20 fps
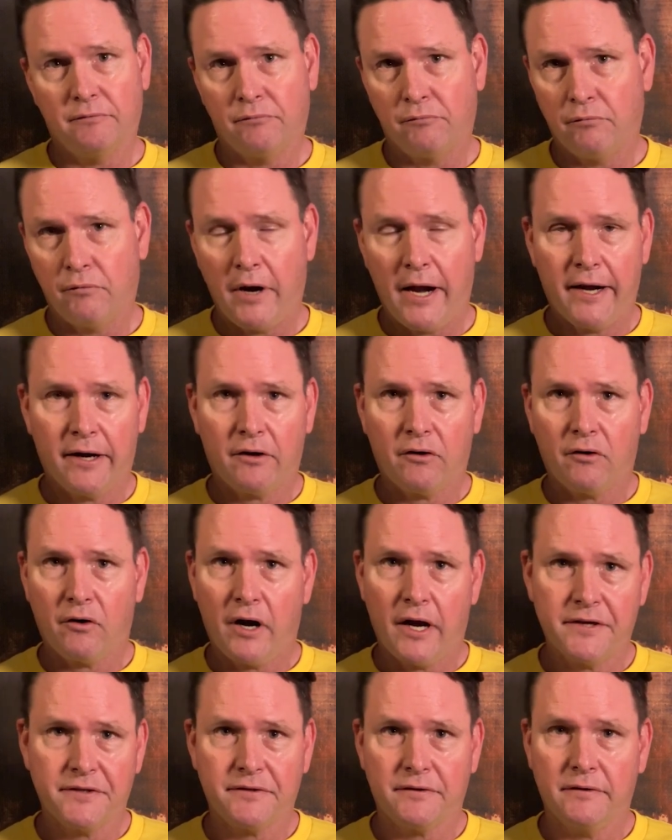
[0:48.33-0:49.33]
right
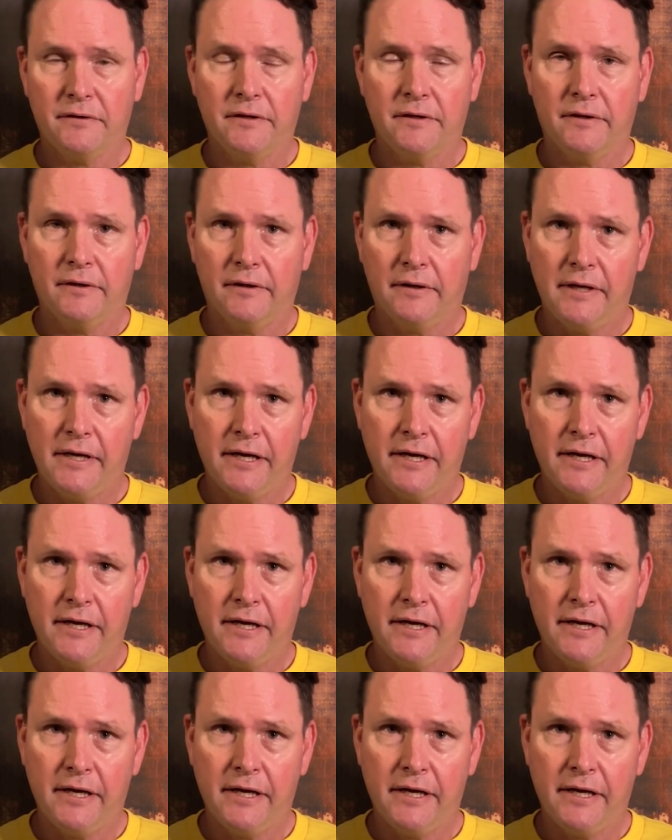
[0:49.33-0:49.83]
across the